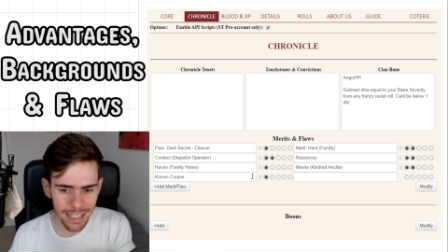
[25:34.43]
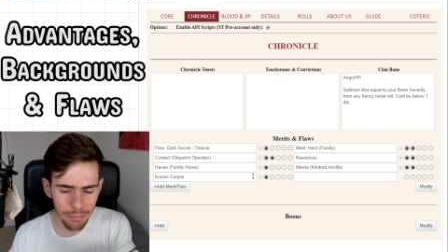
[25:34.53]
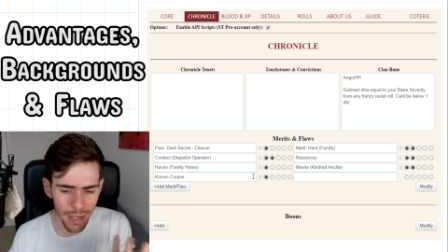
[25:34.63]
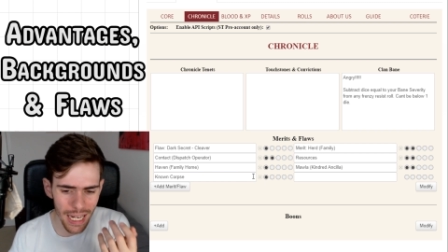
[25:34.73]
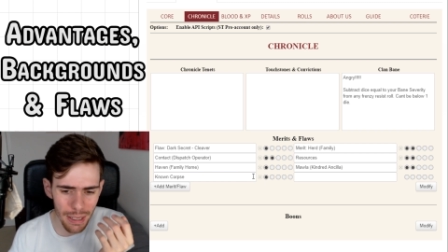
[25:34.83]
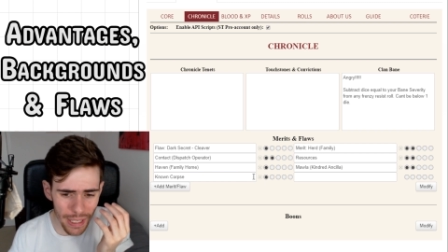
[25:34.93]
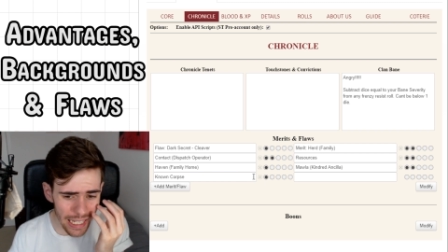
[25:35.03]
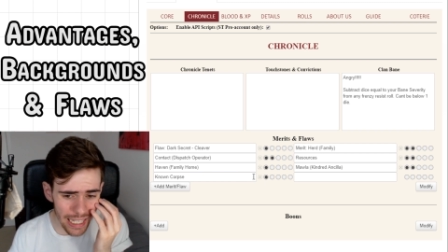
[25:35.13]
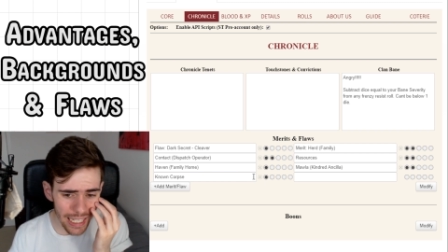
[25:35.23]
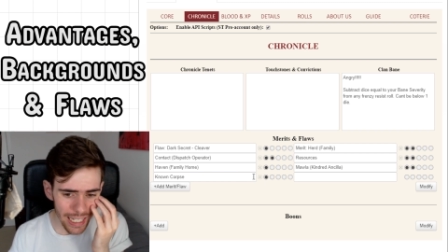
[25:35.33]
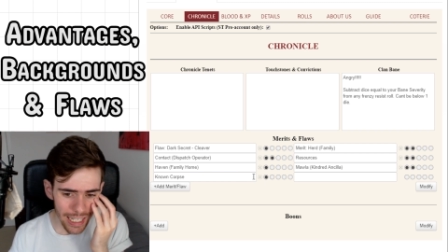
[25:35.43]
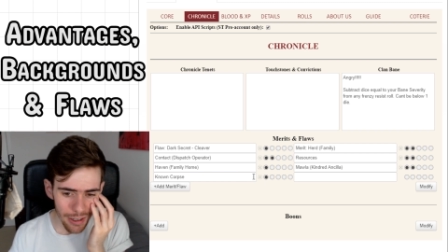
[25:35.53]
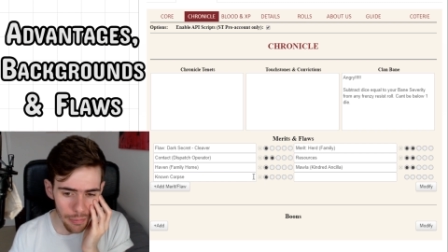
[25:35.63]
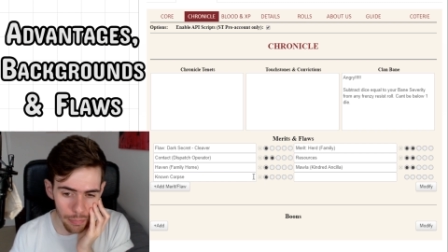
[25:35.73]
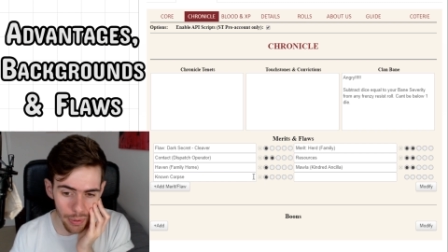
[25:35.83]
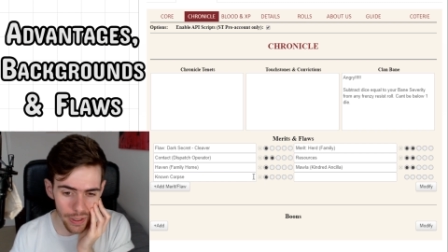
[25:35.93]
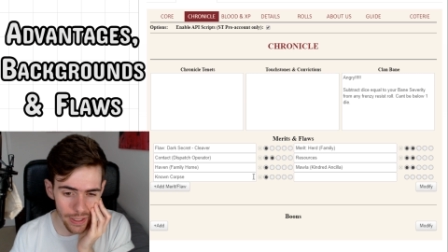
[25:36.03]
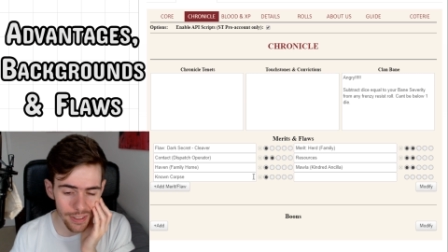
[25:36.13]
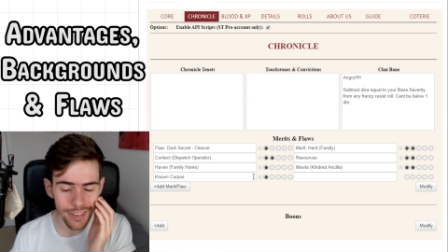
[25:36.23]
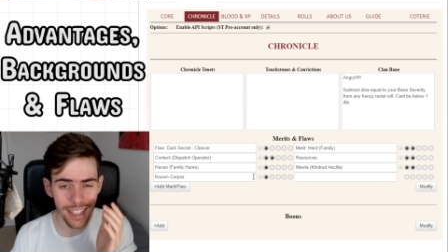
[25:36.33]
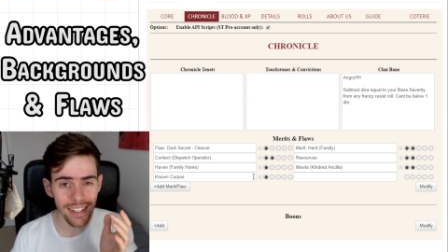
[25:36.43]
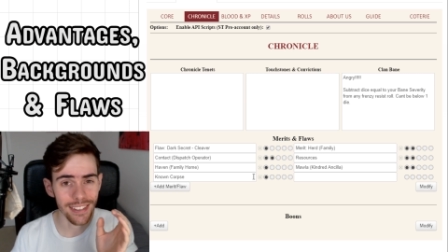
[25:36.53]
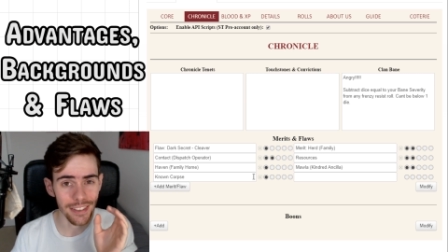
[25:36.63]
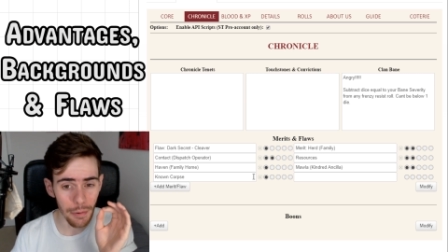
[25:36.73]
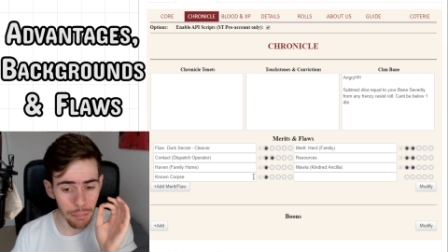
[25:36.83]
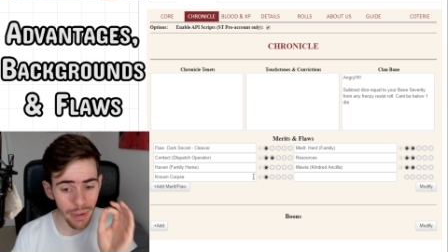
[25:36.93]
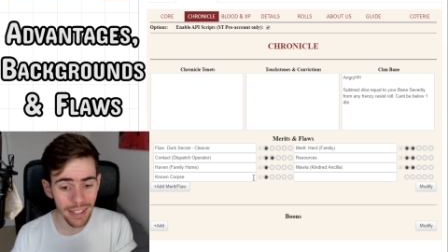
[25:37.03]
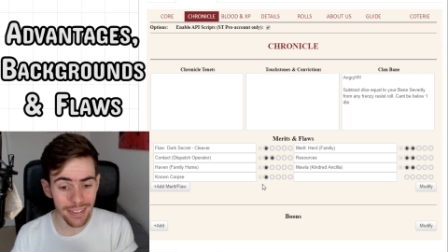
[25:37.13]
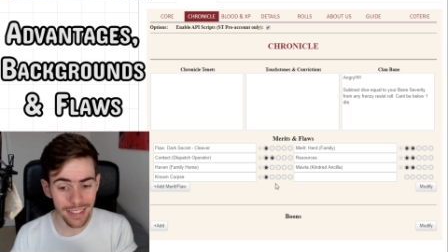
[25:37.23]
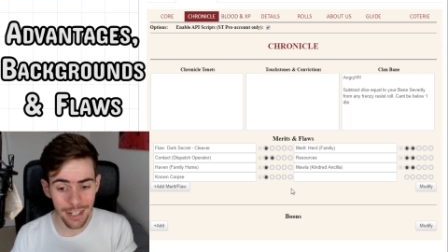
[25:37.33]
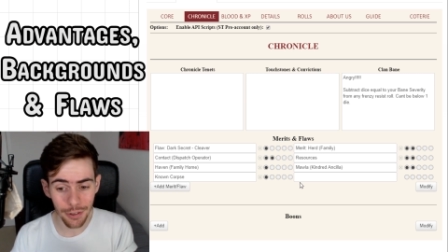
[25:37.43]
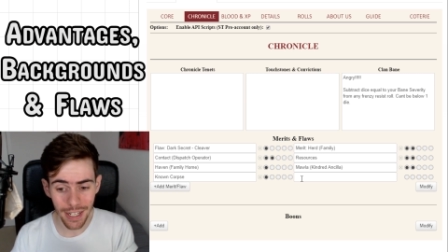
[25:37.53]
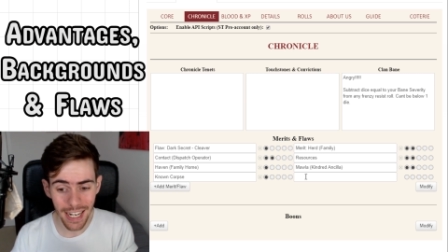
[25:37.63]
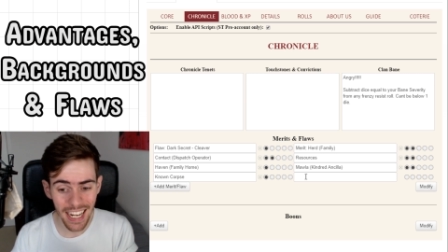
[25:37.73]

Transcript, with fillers: Maybe but there's a big secret